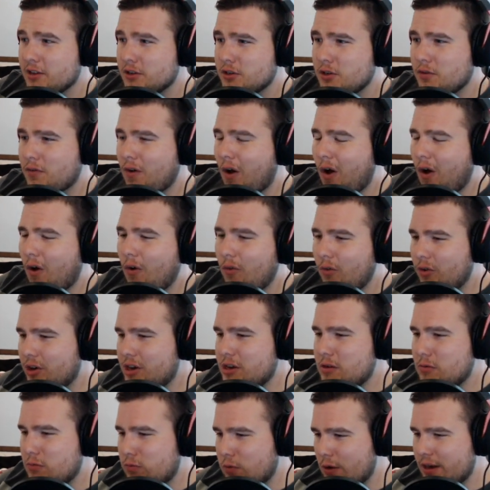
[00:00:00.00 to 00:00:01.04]
you've
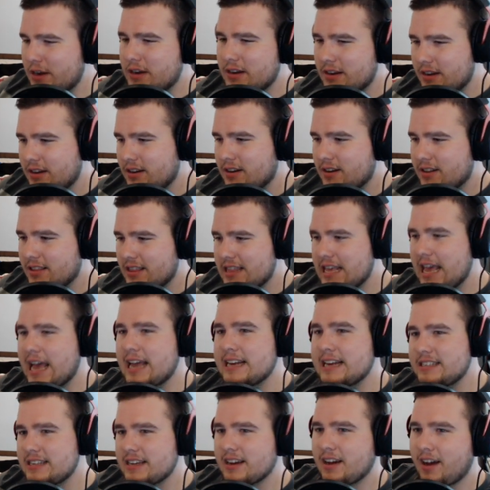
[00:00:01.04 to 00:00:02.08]
already written the
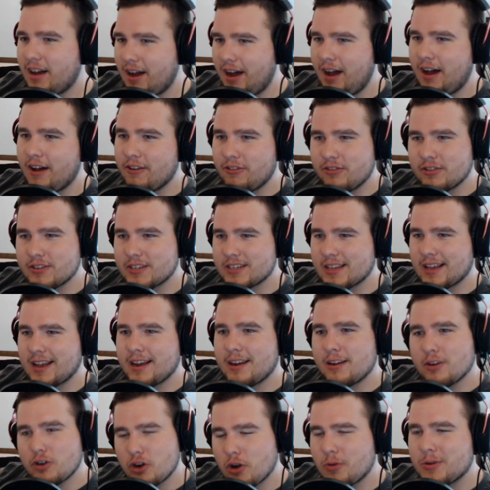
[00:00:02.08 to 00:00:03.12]
idea off as
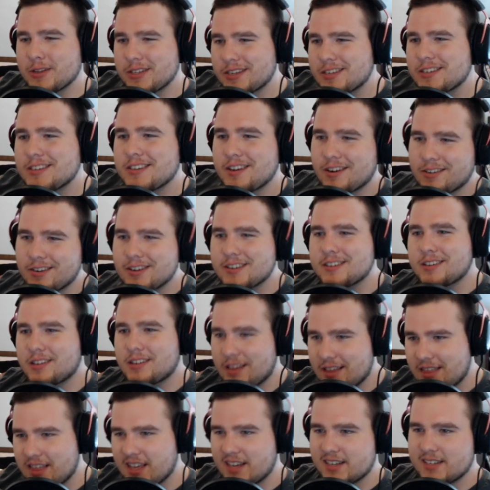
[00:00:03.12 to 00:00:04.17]
like, no one
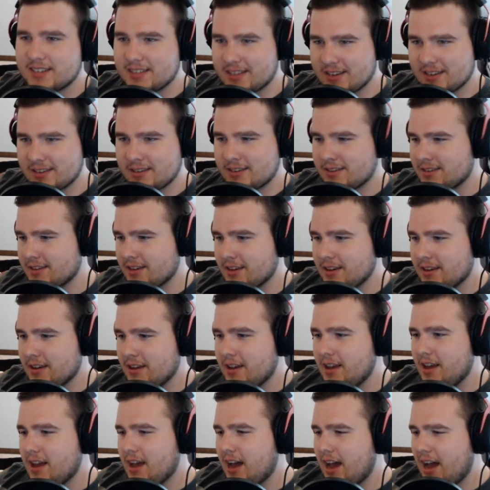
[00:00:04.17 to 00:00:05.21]
seriously thinks this.
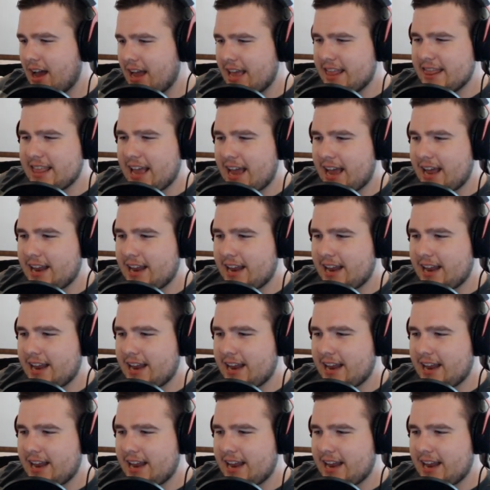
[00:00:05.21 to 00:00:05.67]
And